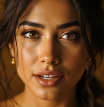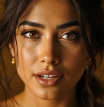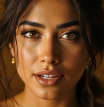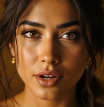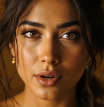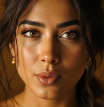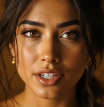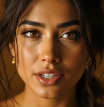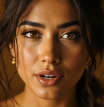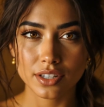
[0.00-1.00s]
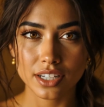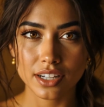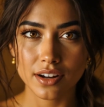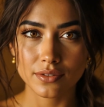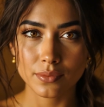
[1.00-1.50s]
No one talks
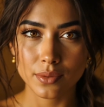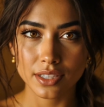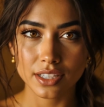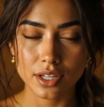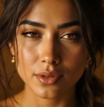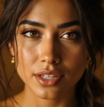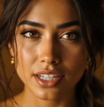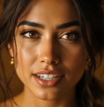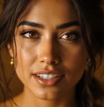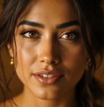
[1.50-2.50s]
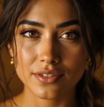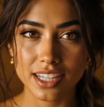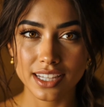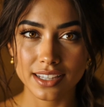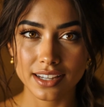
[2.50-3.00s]
enough about the loneliness of
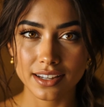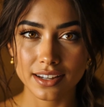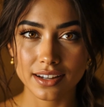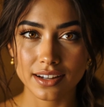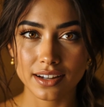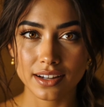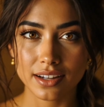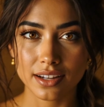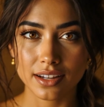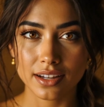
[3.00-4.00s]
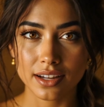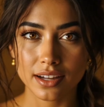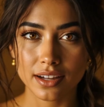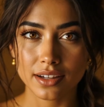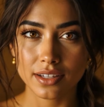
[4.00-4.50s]
healing,
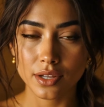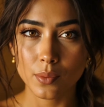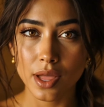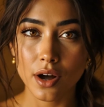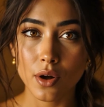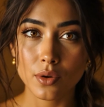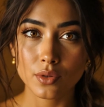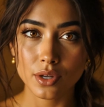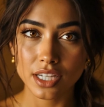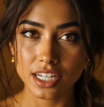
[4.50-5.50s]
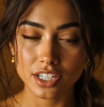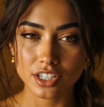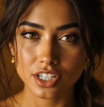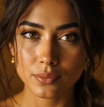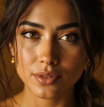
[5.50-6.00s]
the way old
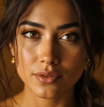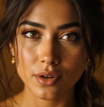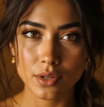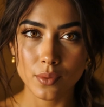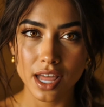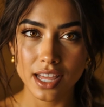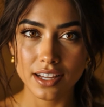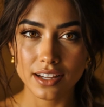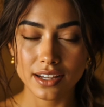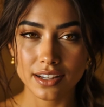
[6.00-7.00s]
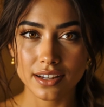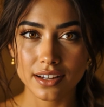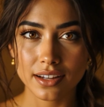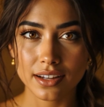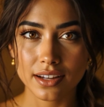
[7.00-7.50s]
relationships fall away,
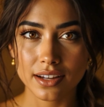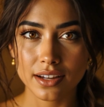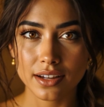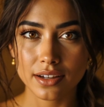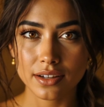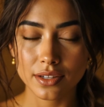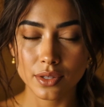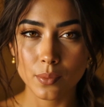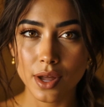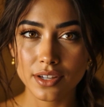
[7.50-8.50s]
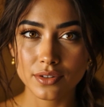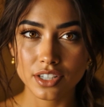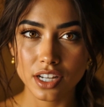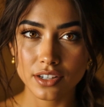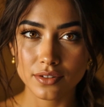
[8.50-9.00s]
the way you
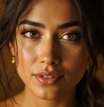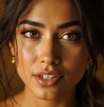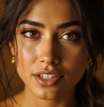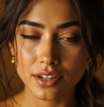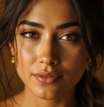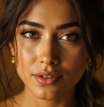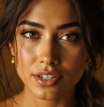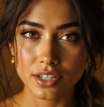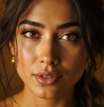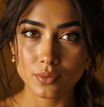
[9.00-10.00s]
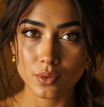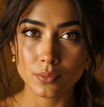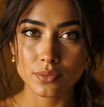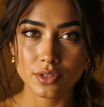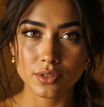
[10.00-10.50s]
start to feel different in
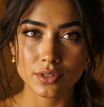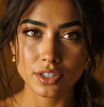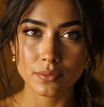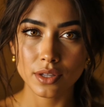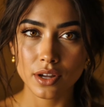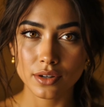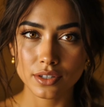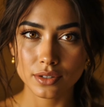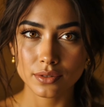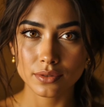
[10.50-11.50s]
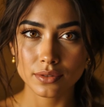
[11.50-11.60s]
rooms you used to belong to.